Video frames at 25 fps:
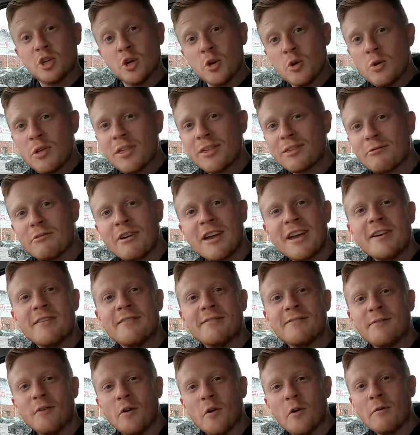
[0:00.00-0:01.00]
two, three,
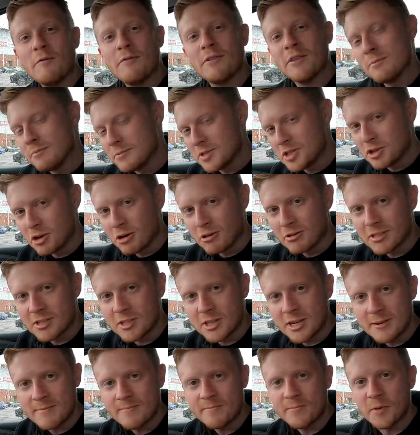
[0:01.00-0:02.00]
and four for the
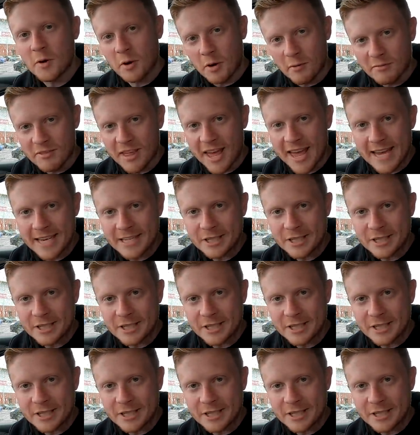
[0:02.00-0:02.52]
majority of their